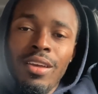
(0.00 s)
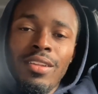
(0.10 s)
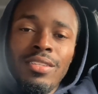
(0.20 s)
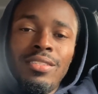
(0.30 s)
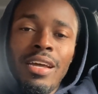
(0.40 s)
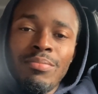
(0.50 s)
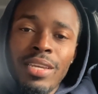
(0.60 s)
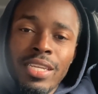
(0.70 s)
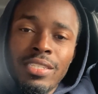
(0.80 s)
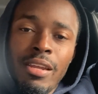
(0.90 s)
Stop
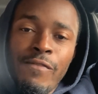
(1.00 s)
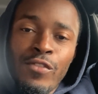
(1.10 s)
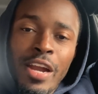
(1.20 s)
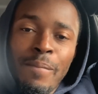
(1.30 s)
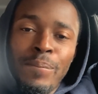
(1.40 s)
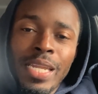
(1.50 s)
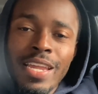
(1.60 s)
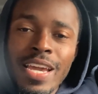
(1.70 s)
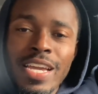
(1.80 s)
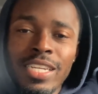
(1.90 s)
taking cheap freight,
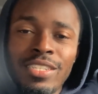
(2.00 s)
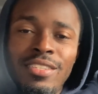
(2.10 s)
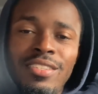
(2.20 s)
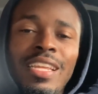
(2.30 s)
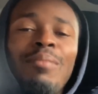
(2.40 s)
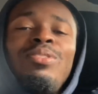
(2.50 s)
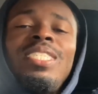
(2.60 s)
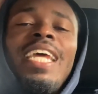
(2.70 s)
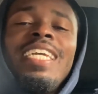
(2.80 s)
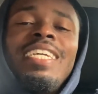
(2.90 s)
please. Stop
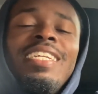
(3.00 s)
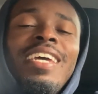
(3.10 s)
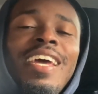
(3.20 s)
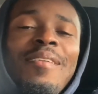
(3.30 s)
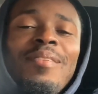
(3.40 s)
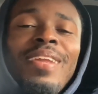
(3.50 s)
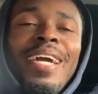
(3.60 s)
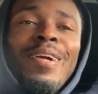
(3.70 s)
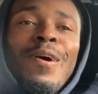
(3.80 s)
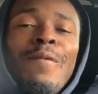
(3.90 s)
taking,
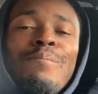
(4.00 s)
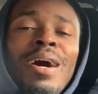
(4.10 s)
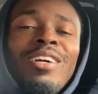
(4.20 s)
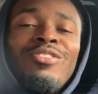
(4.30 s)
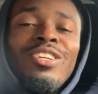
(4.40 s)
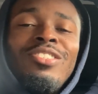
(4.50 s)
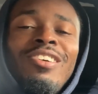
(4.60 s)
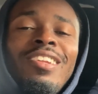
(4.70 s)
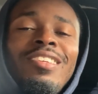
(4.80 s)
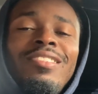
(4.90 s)
like Box Truck
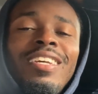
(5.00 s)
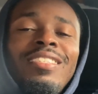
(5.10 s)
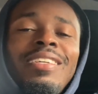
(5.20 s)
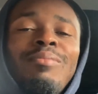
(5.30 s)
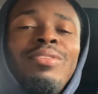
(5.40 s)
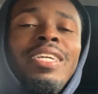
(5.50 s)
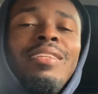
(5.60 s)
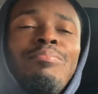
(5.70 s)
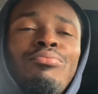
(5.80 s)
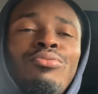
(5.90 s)
Shotty, he said, stop taking